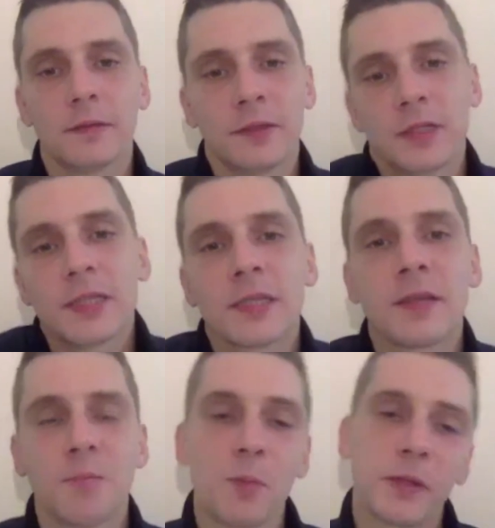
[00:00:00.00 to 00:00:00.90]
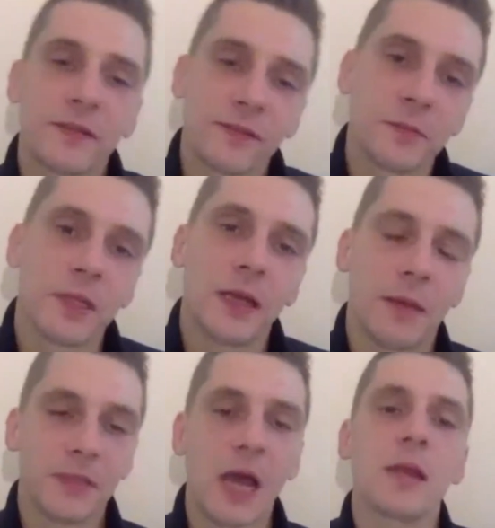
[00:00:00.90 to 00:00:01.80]
this is the moment for me,
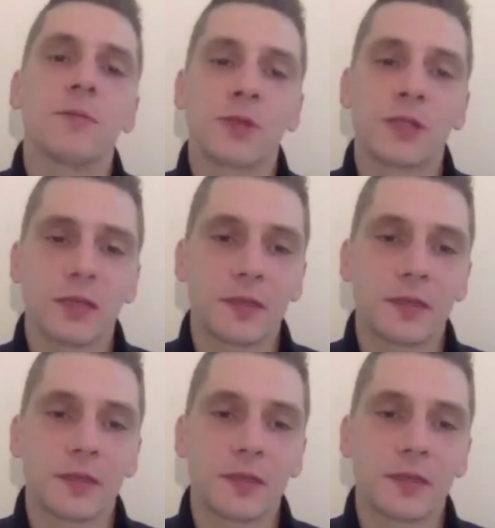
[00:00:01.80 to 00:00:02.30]
I'm done with it?